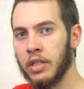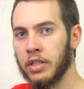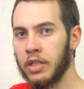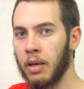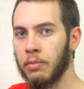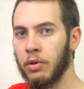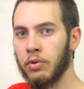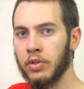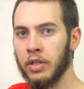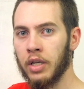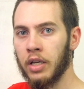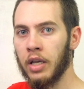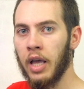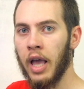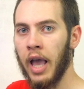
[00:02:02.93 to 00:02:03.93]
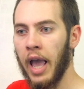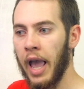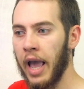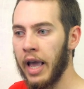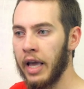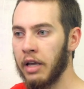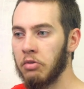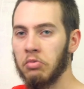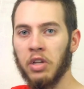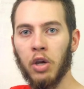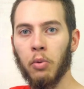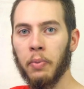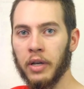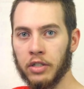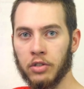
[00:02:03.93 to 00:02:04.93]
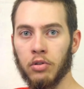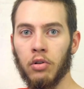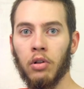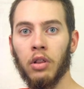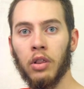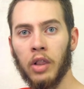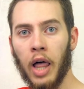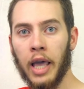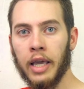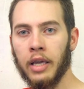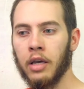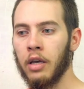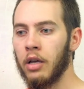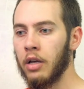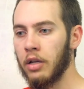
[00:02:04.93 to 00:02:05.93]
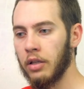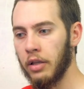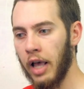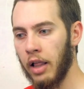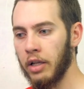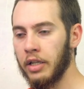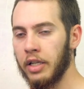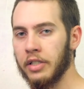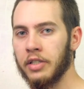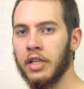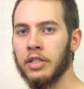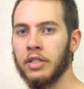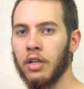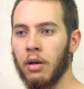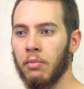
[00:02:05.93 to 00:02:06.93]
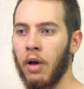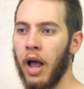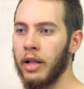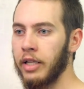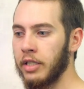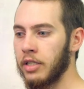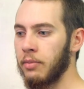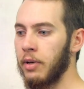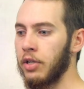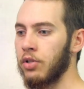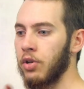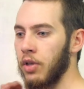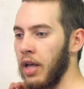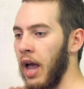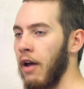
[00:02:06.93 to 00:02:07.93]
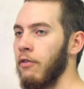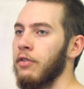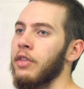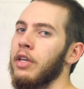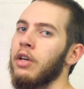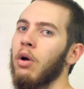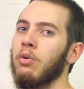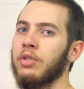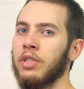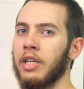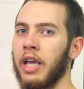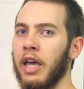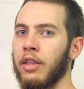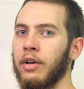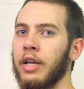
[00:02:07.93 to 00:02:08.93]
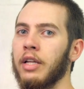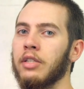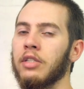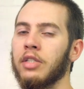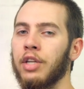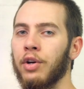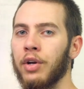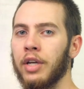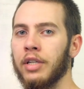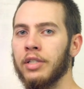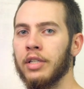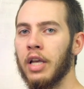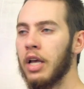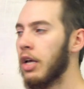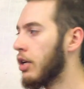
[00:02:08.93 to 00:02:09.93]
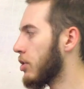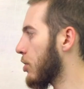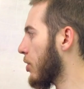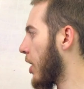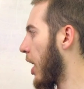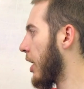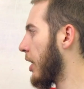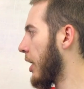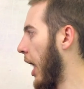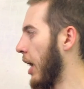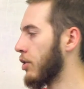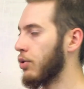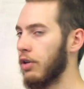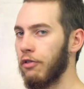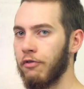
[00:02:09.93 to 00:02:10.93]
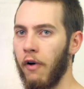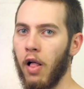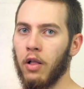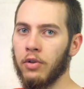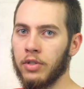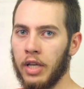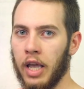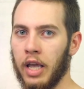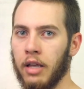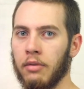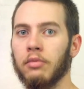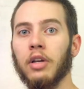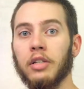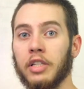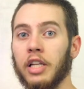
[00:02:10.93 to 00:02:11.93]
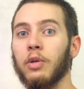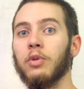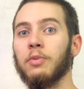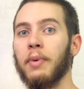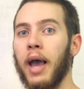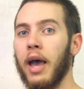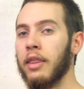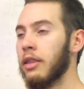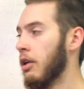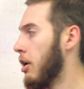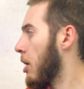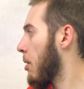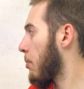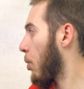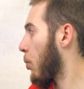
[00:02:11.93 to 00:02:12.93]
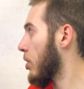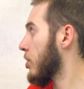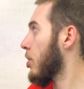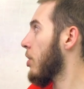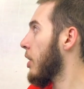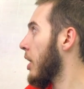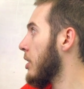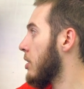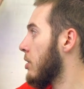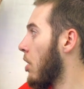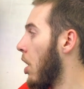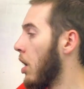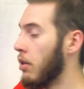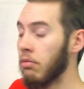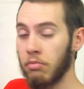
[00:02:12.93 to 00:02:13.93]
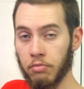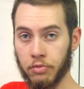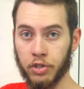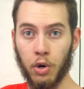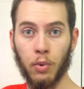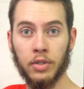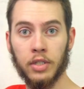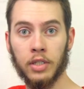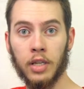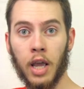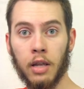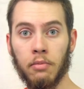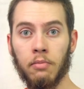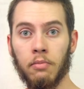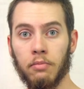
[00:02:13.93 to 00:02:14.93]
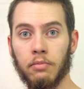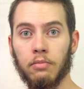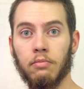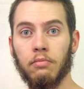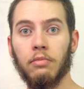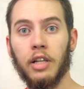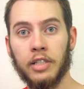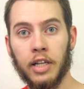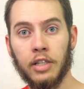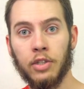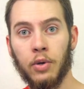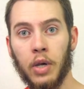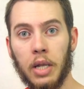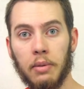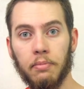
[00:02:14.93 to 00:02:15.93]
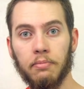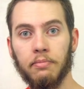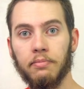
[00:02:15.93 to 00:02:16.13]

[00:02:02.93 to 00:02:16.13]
Since I'm using a NeoPixel-like L E D system, I need to make sure that everything goes together in series so that it actually follows a continuous path. But once all that's done, so is the sign. Let's get to it.